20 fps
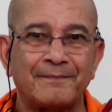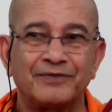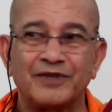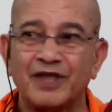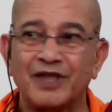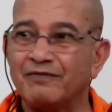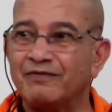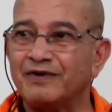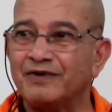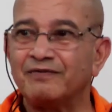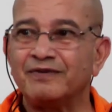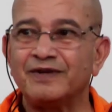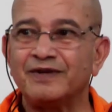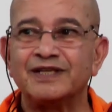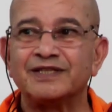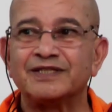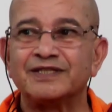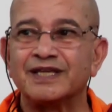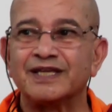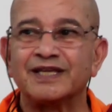Everyone
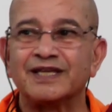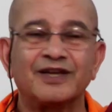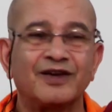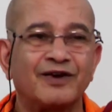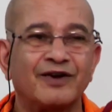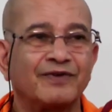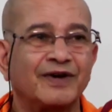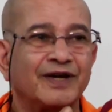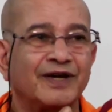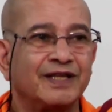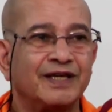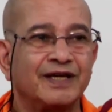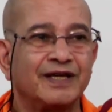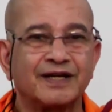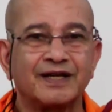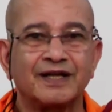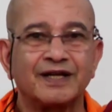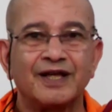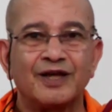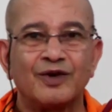is thinking of
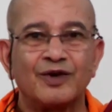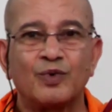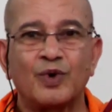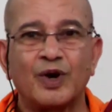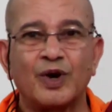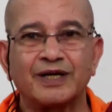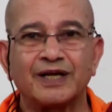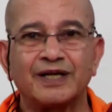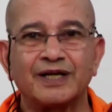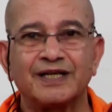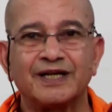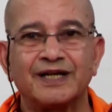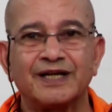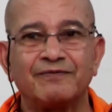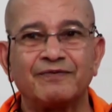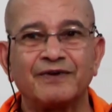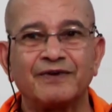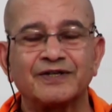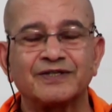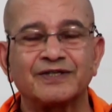what are the
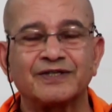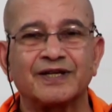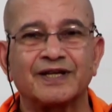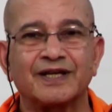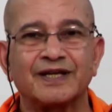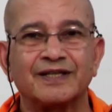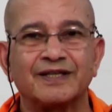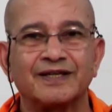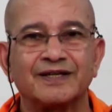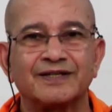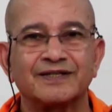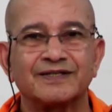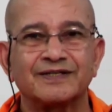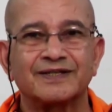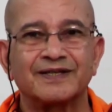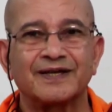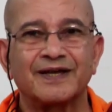defects in others.